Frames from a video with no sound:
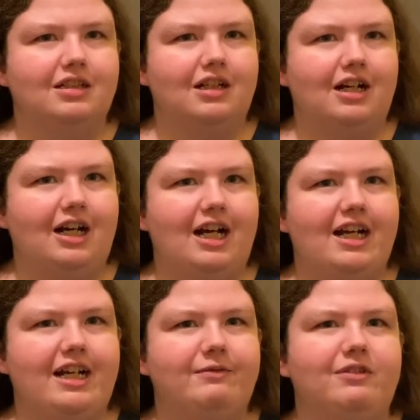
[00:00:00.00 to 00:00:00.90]
I
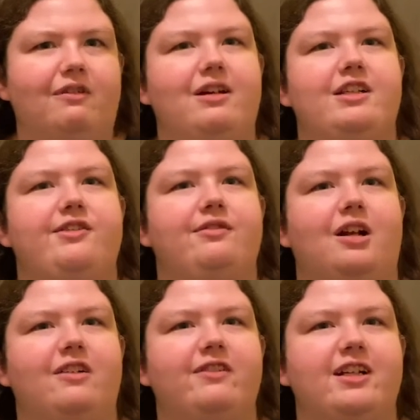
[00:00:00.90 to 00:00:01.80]
am going to do
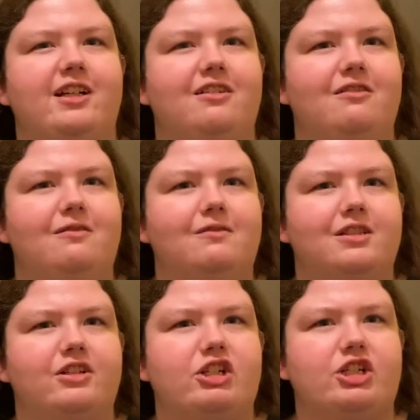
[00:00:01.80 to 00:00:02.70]
another video
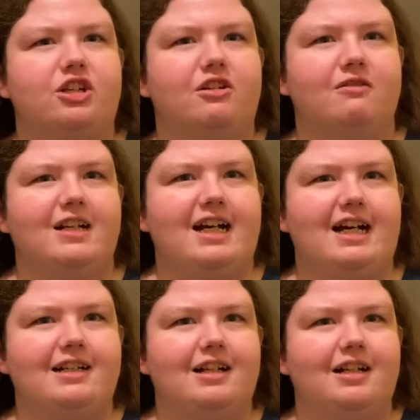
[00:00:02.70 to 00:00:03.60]
to show
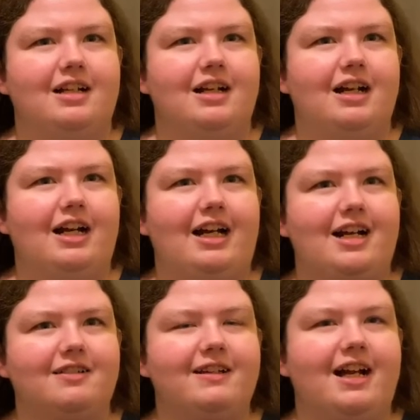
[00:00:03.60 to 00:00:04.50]
that I
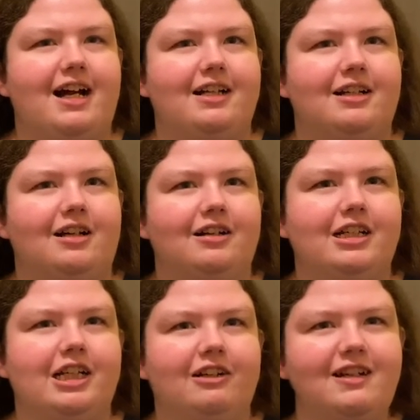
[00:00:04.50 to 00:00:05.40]
actually had a
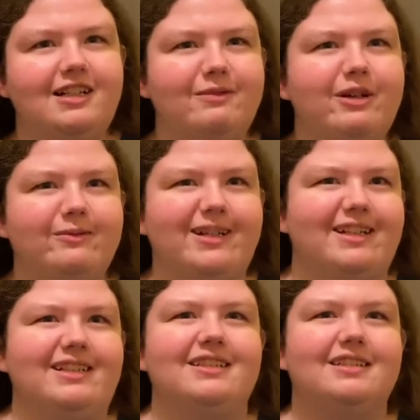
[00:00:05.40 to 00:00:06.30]
street
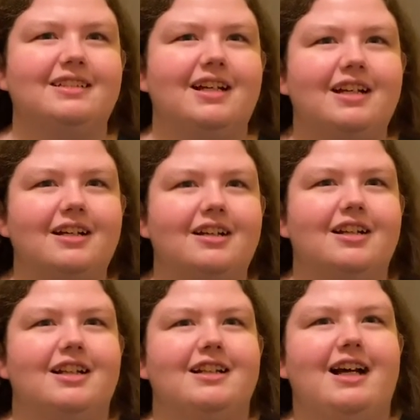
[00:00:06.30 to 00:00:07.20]
moment
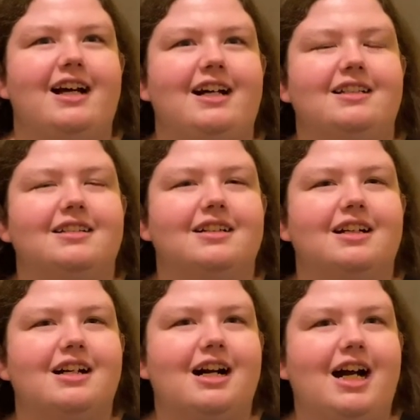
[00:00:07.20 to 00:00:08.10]
that
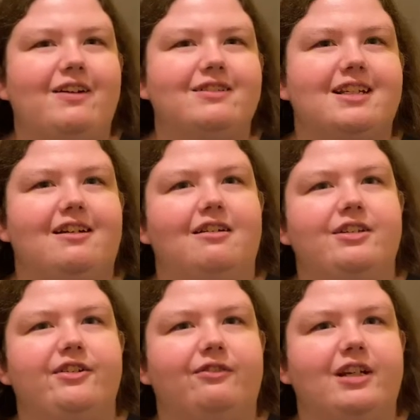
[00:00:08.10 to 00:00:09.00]
I was able to
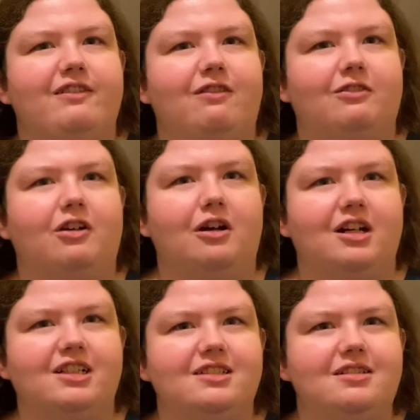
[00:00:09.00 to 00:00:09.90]
do a reading for
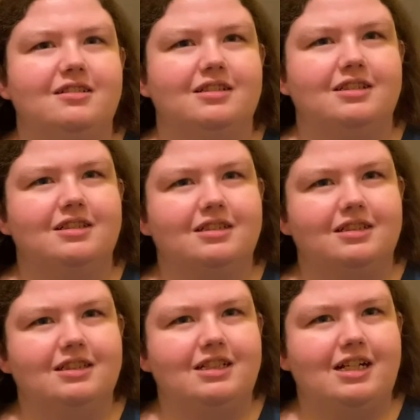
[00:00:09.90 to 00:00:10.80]
Lauren,
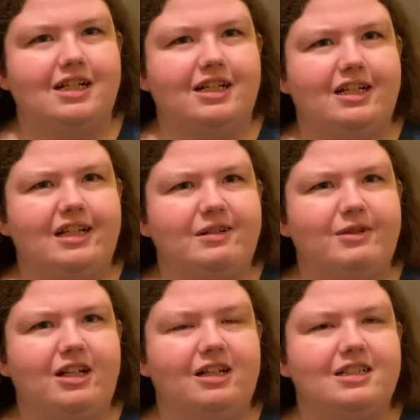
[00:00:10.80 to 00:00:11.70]
and
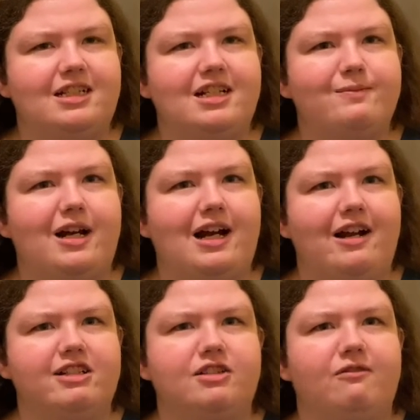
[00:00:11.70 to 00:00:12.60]
because she's my
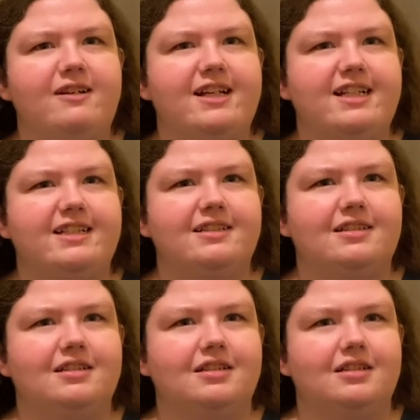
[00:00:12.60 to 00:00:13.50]
Irish twin,
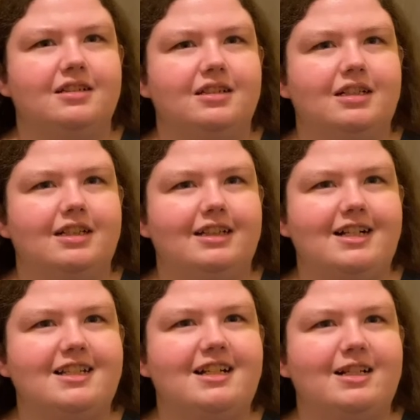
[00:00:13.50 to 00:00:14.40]

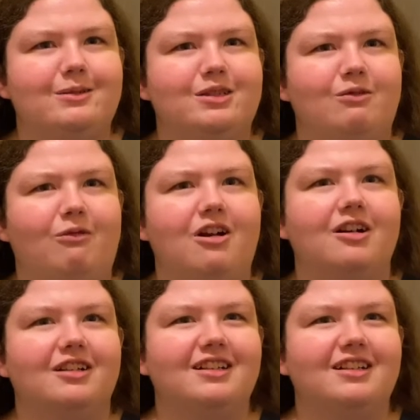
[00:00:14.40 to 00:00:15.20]
that's not supposed to work.